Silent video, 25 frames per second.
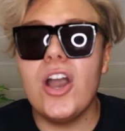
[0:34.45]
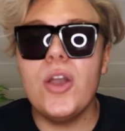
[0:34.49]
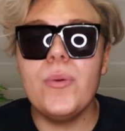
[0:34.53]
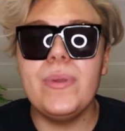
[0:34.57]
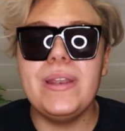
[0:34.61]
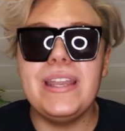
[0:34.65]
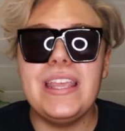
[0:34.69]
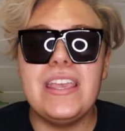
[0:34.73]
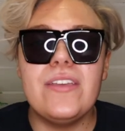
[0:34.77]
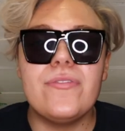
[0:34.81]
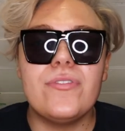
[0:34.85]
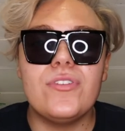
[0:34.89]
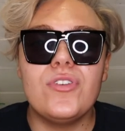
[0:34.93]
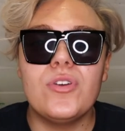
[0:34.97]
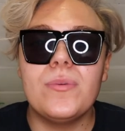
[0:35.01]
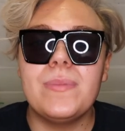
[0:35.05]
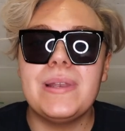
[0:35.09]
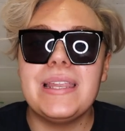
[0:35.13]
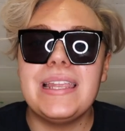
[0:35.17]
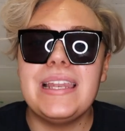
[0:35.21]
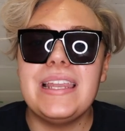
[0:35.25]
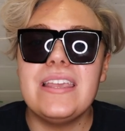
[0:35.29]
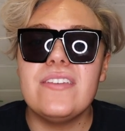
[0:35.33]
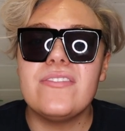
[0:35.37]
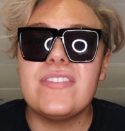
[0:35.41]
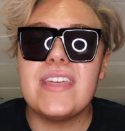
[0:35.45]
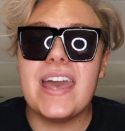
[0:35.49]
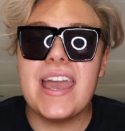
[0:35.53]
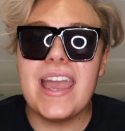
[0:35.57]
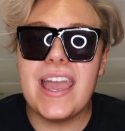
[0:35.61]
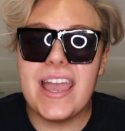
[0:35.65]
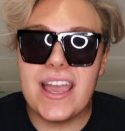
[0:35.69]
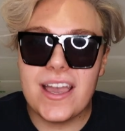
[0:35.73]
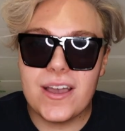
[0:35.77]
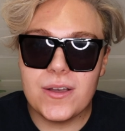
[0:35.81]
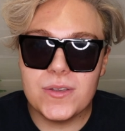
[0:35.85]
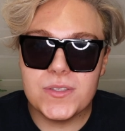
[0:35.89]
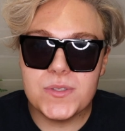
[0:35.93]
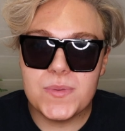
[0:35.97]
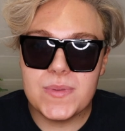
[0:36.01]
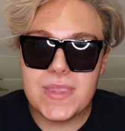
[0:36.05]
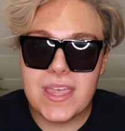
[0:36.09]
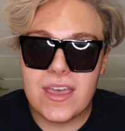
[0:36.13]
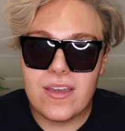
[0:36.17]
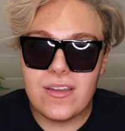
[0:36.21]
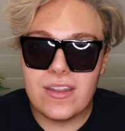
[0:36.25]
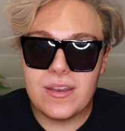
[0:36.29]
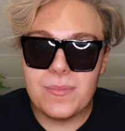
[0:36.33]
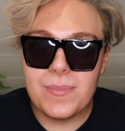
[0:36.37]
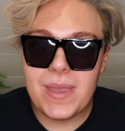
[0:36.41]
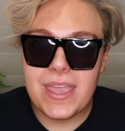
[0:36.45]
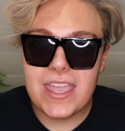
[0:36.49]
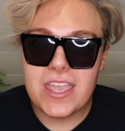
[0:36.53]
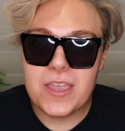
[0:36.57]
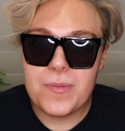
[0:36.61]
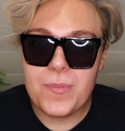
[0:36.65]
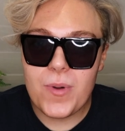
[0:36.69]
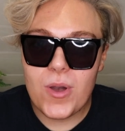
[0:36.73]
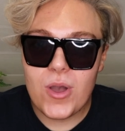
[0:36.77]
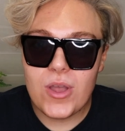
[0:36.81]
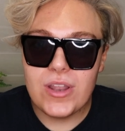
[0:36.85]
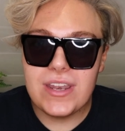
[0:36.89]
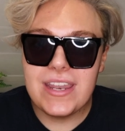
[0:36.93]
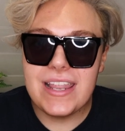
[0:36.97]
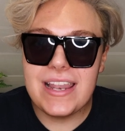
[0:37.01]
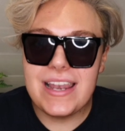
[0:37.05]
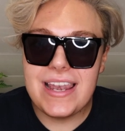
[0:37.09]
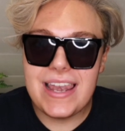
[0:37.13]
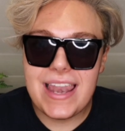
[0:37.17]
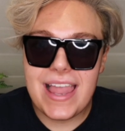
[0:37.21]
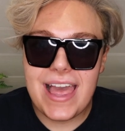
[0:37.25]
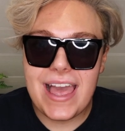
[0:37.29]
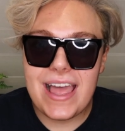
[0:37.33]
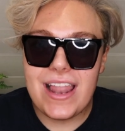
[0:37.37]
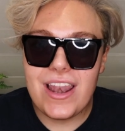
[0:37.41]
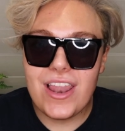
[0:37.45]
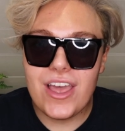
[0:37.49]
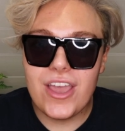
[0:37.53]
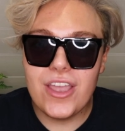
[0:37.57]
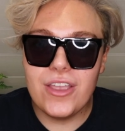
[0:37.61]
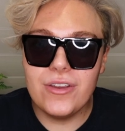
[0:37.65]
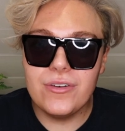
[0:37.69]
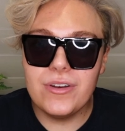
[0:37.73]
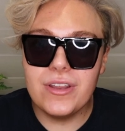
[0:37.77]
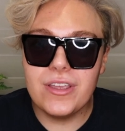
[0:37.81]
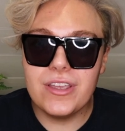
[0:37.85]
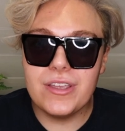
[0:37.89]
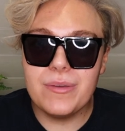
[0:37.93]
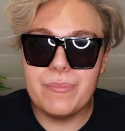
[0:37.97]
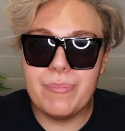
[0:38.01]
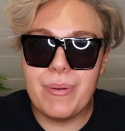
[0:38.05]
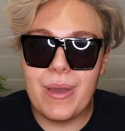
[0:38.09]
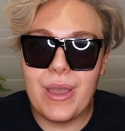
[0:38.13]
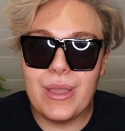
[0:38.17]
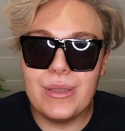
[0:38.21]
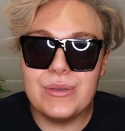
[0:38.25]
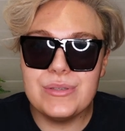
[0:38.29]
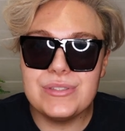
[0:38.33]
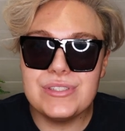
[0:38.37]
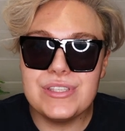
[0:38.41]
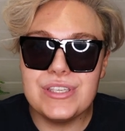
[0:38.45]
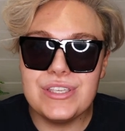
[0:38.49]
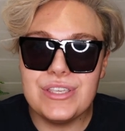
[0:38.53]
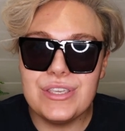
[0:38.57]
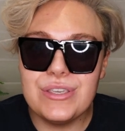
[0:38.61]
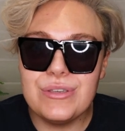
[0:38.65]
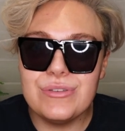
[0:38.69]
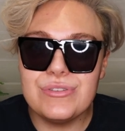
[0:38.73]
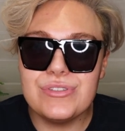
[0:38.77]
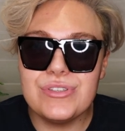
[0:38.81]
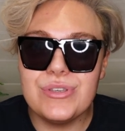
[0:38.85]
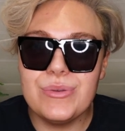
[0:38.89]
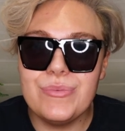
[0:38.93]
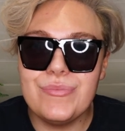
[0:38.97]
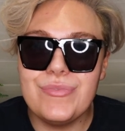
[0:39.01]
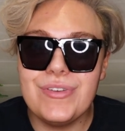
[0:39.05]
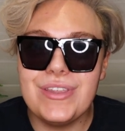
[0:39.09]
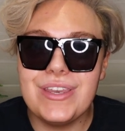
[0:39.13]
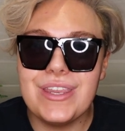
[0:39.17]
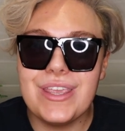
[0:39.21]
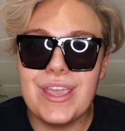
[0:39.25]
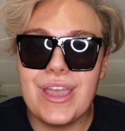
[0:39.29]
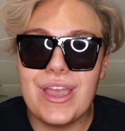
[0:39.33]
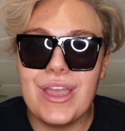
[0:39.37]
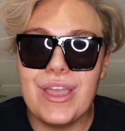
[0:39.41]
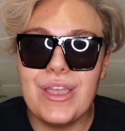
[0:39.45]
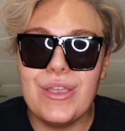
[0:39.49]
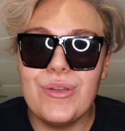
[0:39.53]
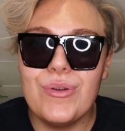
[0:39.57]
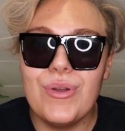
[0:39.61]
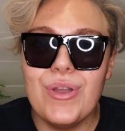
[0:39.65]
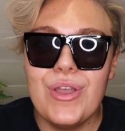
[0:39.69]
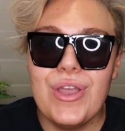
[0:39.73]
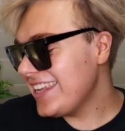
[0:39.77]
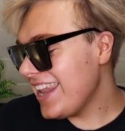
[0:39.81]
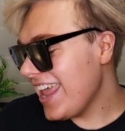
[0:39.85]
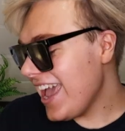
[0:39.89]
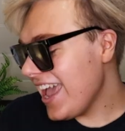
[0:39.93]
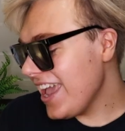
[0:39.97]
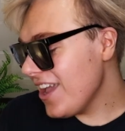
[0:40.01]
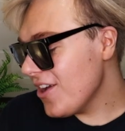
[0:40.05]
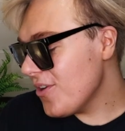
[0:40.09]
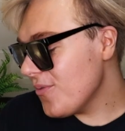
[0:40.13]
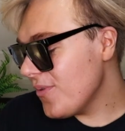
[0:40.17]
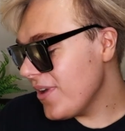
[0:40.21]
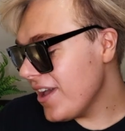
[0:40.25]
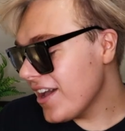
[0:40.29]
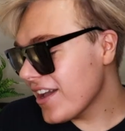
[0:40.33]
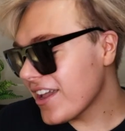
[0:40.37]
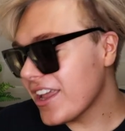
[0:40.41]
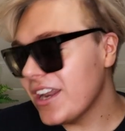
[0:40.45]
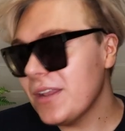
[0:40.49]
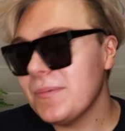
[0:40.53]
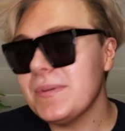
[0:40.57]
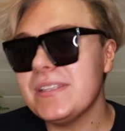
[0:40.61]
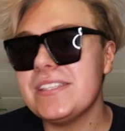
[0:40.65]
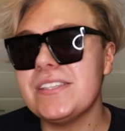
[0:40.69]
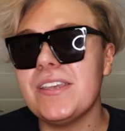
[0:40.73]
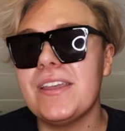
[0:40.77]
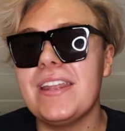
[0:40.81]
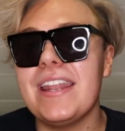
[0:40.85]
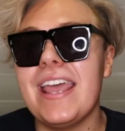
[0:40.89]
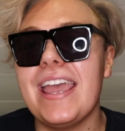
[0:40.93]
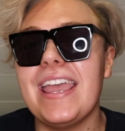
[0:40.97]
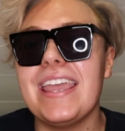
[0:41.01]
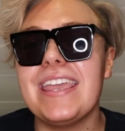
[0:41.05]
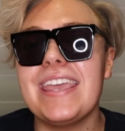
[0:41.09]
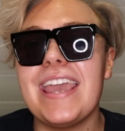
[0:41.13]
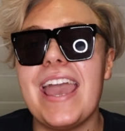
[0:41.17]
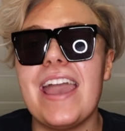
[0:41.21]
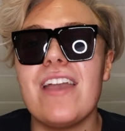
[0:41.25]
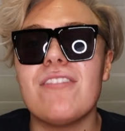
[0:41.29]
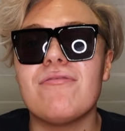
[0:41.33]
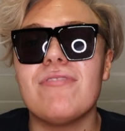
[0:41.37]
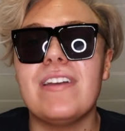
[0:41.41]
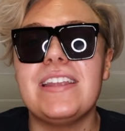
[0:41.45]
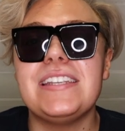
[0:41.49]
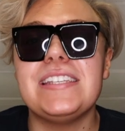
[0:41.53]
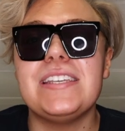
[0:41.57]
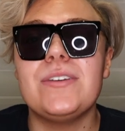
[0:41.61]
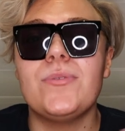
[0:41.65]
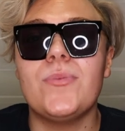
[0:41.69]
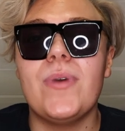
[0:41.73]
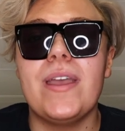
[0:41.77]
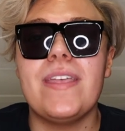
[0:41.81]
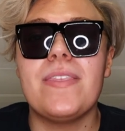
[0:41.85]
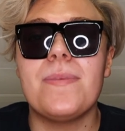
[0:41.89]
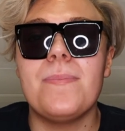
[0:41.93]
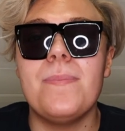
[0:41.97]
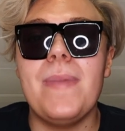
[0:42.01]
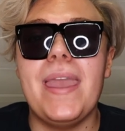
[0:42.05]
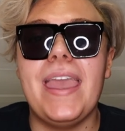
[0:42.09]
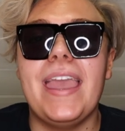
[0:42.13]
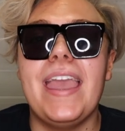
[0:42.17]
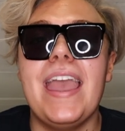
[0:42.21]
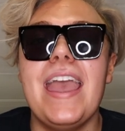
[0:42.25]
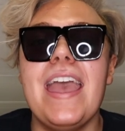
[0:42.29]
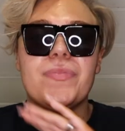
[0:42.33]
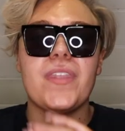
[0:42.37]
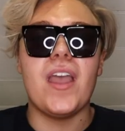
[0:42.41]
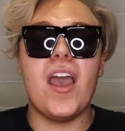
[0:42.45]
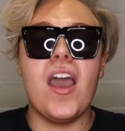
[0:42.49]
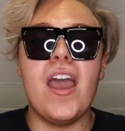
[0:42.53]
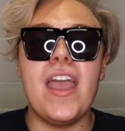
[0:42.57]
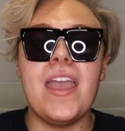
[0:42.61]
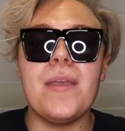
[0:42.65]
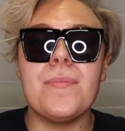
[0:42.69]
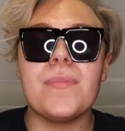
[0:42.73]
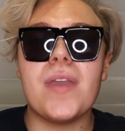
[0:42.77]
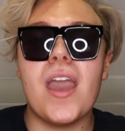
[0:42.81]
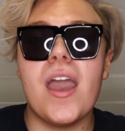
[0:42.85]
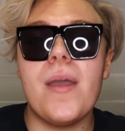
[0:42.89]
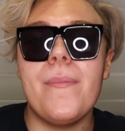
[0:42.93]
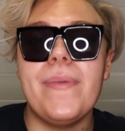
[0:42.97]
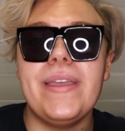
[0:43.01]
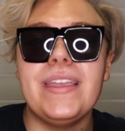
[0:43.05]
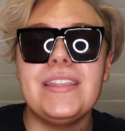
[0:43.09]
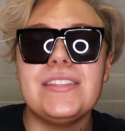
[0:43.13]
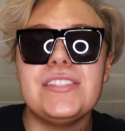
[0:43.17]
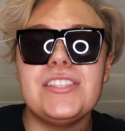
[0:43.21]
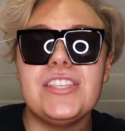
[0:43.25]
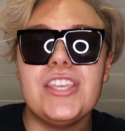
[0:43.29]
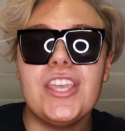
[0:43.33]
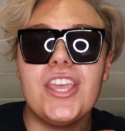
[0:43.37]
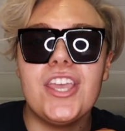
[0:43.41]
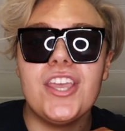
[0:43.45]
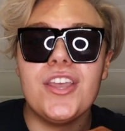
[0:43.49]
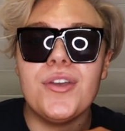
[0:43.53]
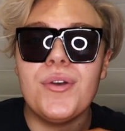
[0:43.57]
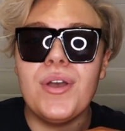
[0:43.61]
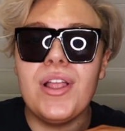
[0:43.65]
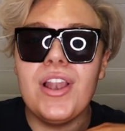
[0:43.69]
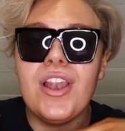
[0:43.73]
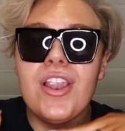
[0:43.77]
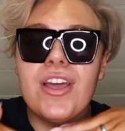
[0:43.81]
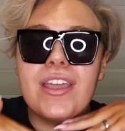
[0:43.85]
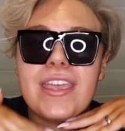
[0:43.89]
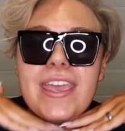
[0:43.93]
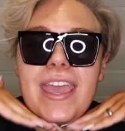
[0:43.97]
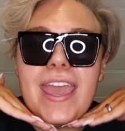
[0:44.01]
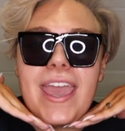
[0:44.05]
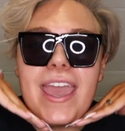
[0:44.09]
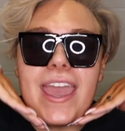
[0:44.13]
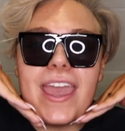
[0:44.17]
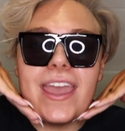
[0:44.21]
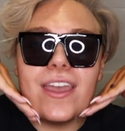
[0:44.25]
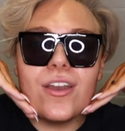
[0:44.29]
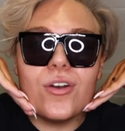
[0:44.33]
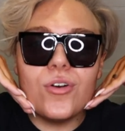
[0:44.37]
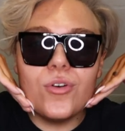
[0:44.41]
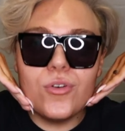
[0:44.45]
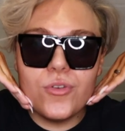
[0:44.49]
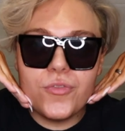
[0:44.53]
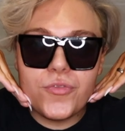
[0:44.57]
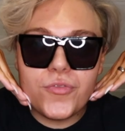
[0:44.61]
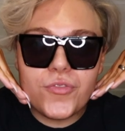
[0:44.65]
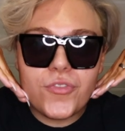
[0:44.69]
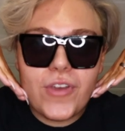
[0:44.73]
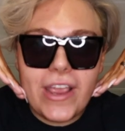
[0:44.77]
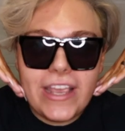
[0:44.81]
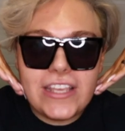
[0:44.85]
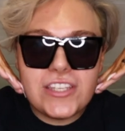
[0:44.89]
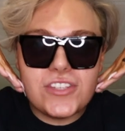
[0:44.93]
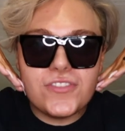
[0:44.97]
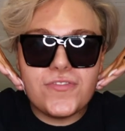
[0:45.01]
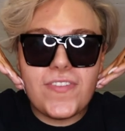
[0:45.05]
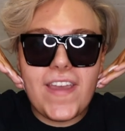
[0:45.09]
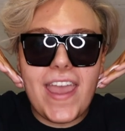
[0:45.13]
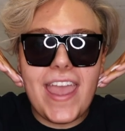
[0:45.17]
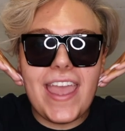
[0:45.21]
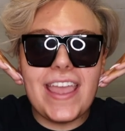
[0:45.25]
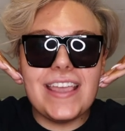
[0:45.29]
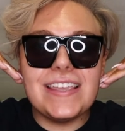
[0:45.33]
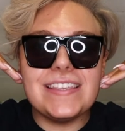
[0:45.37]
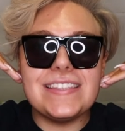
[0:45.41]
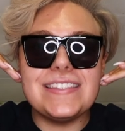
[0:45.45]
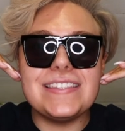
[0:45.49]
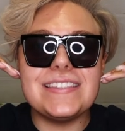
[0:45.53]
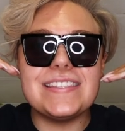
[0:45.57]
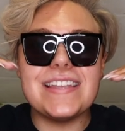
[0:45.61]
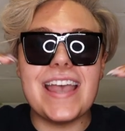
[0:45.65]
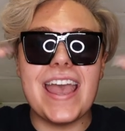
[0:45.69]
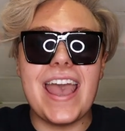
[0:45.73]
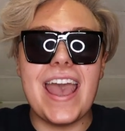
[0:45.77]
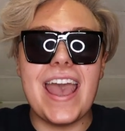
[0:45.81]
wouldn't even normally leave the house without any makeup on, let alone post a YouTube video. Today we are going to be doing a get ready with me. I am coming to you looking all fresh faced